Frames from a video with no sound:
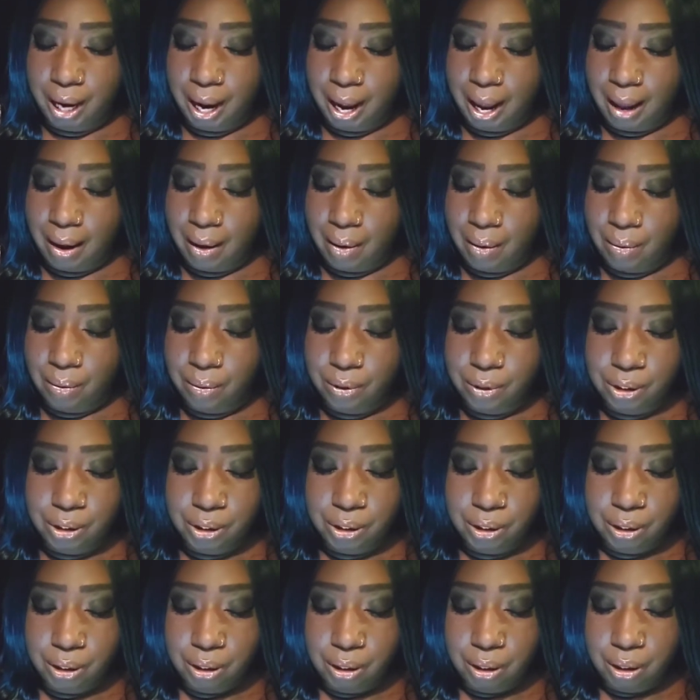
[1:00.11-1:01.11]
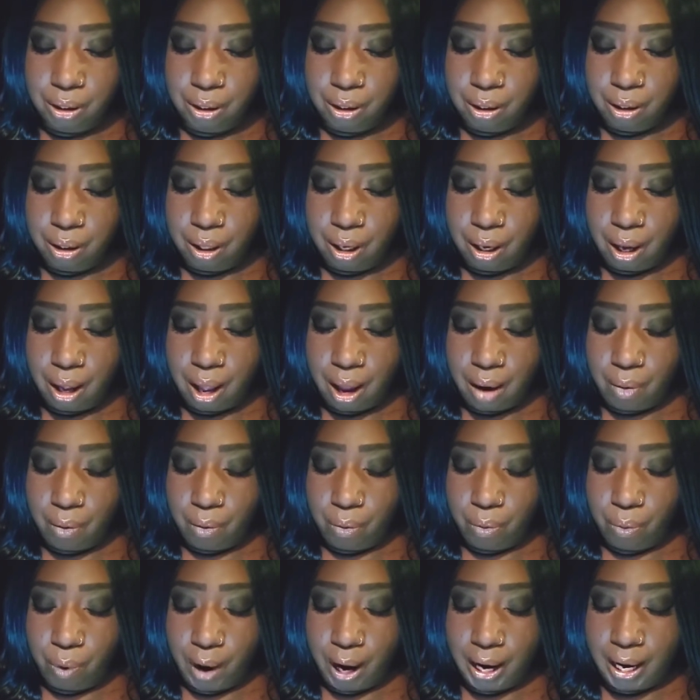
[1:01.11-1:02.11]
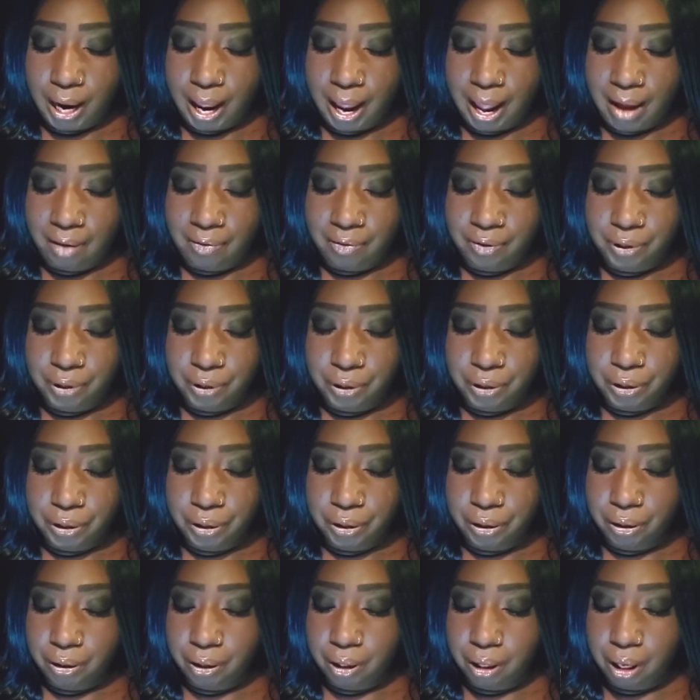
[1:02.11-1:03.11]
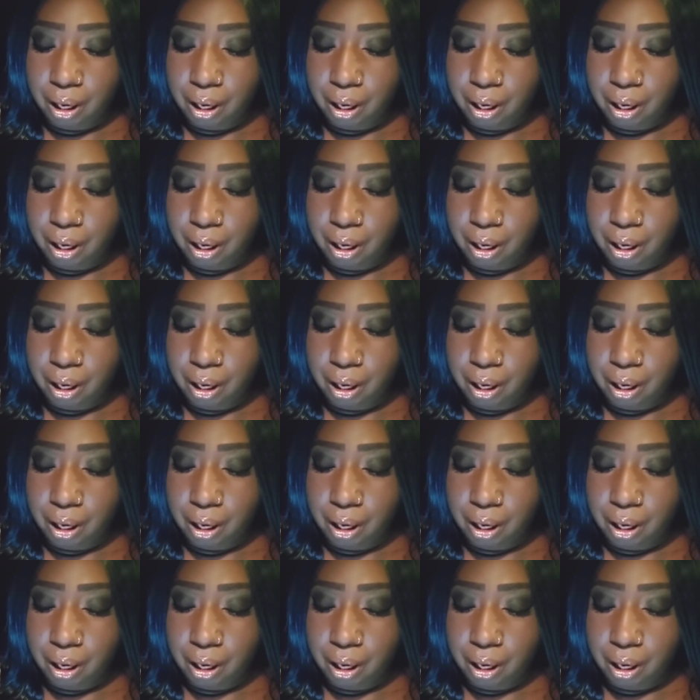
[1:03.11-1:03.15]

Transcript: out right after,